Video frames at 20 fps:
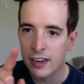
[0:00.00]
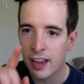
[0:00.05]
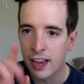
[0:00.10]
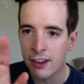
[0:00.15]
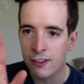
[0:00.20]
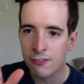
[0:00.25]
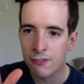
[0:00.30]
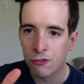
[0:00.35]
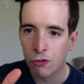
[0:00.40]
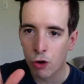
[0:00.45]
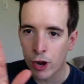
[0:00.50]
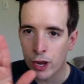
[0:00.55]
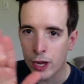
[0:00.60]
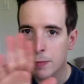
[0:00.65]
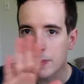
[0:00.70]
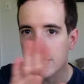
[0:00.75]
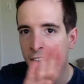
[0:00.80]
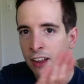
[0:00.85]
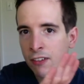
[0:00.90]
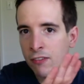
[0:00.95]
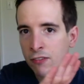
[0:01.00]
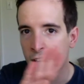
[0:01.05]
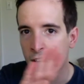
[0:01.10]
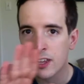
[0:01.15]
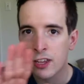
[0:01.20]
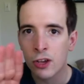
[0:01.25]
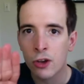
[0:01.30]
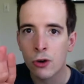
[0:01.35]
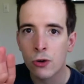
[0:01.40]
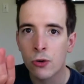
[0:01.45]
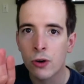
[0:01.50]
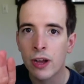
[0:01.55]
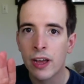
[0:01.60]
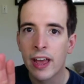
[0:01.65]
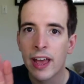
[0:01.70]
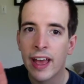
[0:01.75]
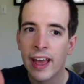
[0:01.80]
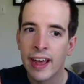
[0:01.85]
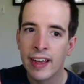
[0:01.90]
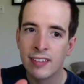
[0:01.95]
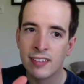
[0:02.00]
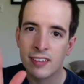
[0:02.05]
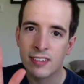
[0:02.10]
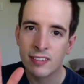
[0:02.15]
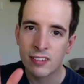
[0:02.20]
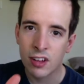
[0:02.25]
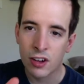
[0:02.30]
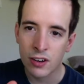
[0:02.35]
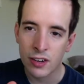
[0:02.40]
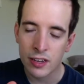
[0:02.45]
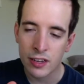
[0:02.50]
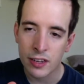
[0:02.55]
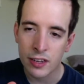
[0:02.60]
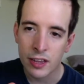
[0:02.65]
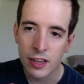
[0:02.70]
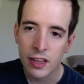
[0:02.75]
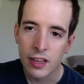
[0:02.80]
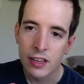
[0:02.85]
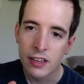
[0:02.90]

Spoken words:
a frame in that video as a study.